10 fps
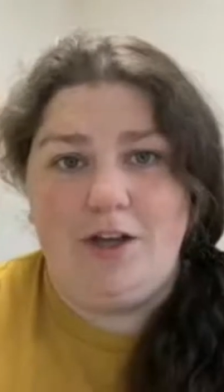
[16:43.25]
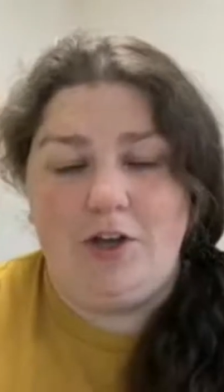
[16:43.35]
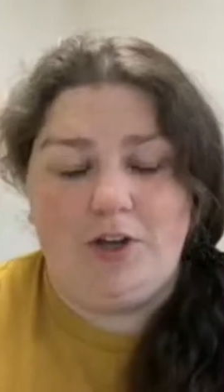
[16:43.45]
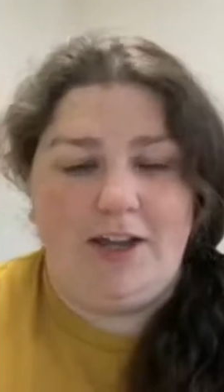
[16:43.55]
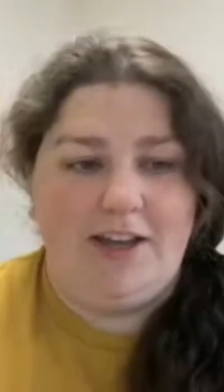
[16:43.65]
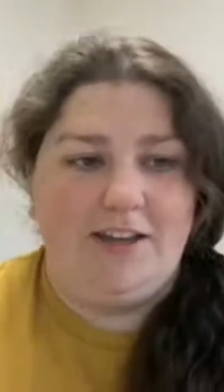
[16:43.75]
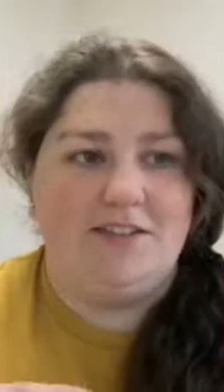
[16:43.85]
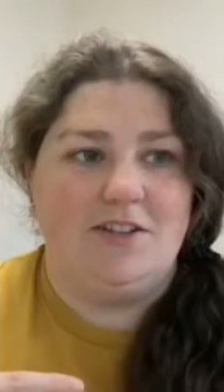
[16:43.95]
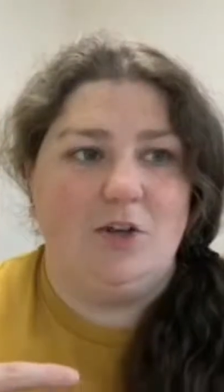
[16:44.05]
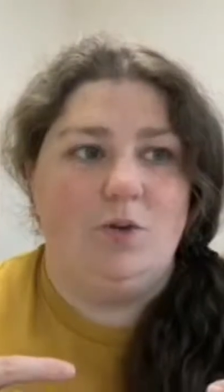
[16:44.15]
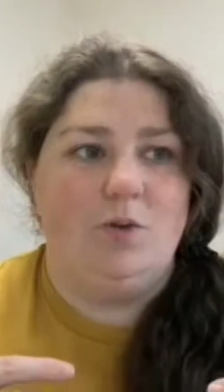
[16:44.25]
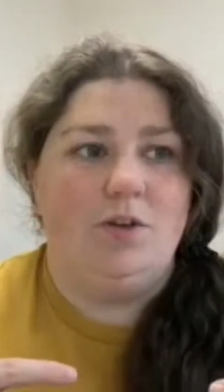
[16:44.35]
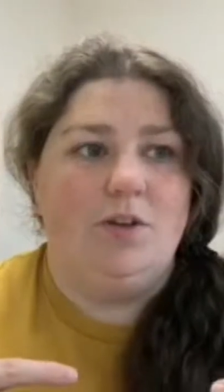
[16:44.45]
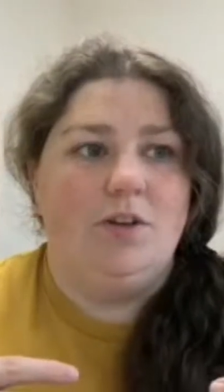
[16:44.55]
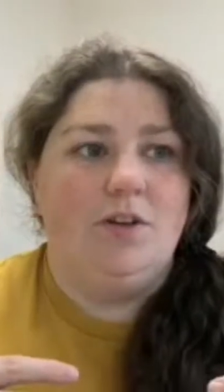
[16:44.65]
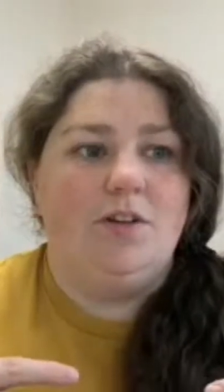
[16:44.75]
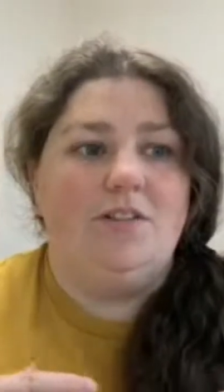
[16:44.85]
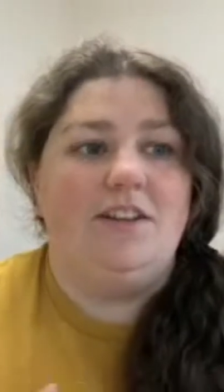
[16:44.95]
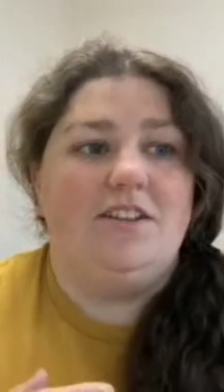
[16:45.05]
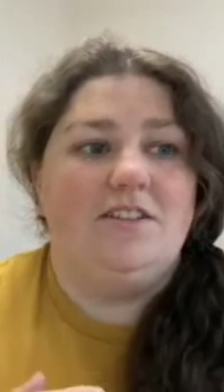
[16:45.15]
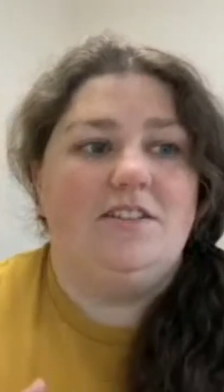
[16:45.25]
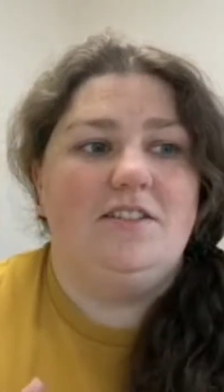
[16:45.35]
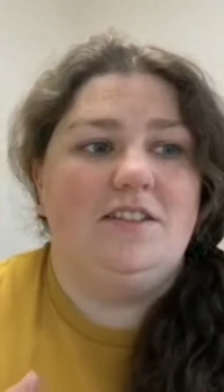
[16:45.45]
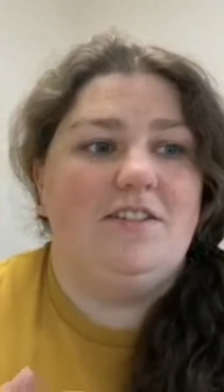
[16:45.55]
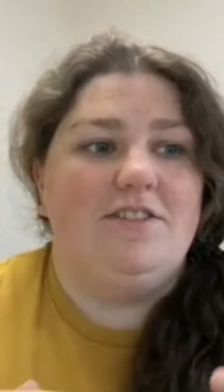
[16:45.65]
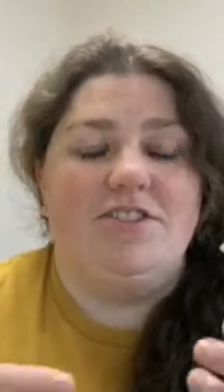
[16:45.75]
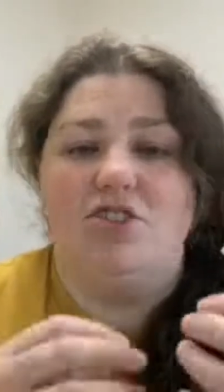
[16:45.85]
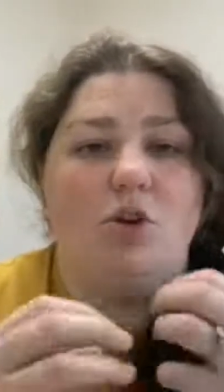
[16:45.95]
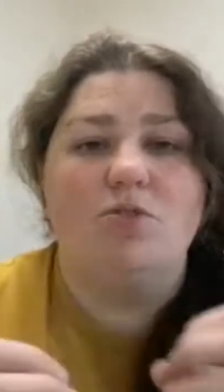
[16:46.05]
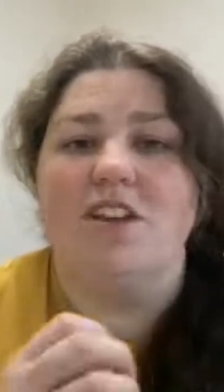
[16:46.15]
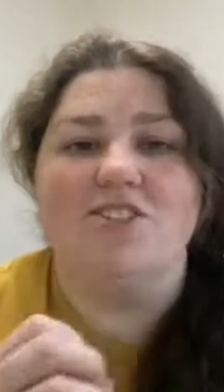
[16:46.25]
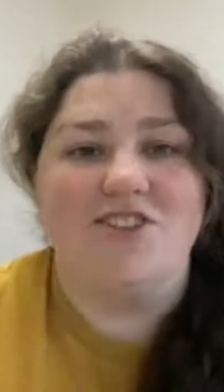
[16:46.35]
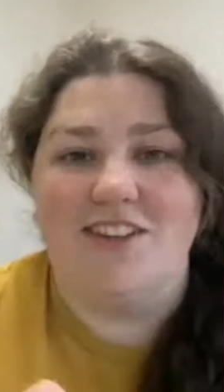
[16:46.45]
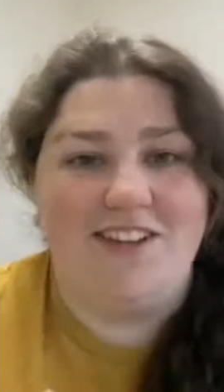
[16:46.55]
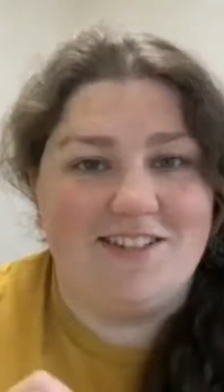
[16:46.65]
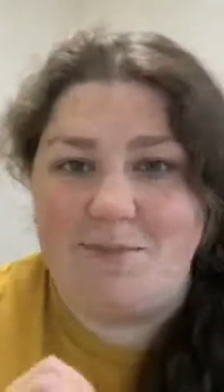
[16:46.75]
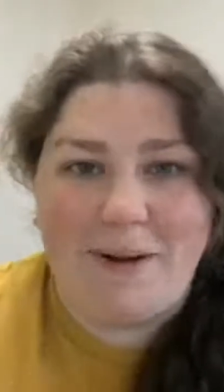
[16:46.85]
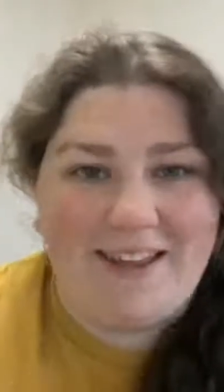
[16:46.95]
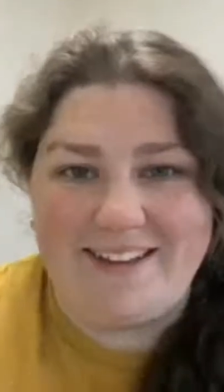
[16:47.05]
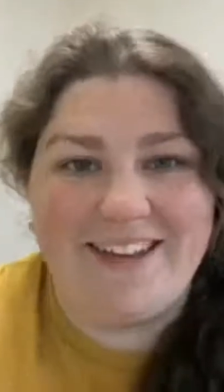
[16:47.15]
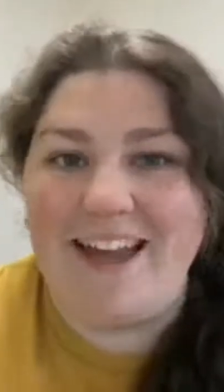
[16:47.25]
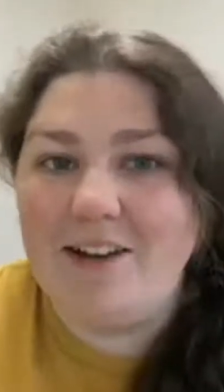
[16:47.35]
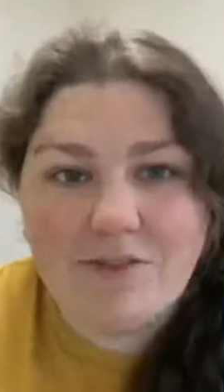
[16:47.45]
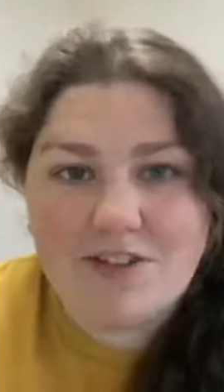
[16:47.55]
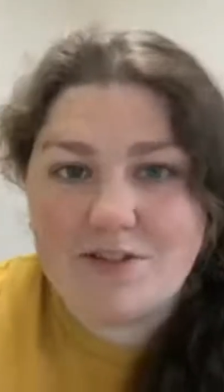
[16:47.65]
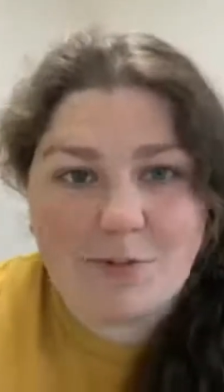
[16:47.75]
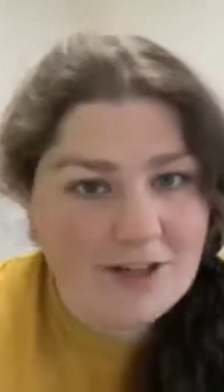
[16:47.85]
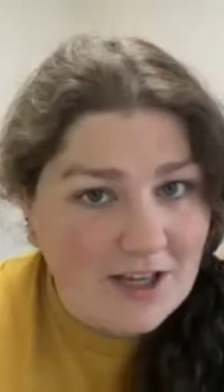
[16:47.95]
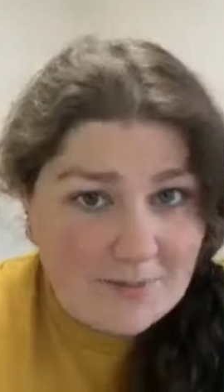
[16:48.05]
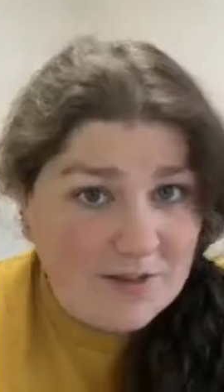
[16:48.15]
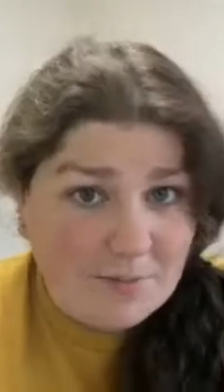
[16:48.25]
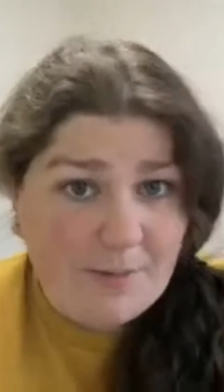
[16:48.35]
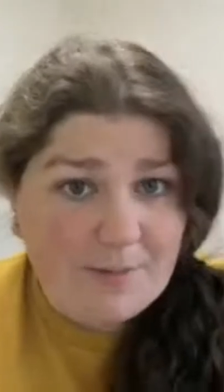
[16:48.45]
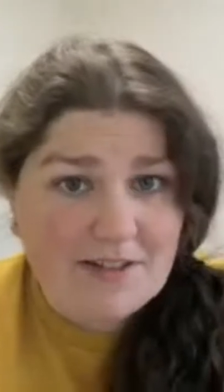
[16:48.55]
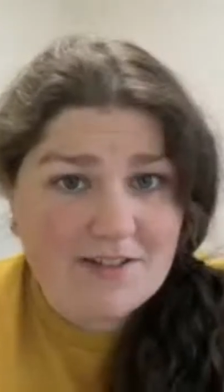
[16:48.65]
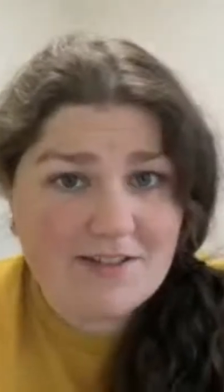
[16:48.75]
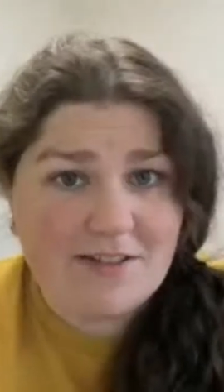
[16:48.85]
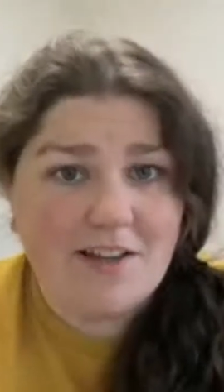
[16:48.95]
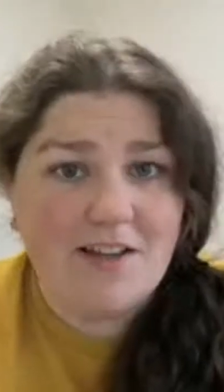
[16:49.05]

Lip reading: Okay, so there is no such thing as a blank canvas when it comes to puppies.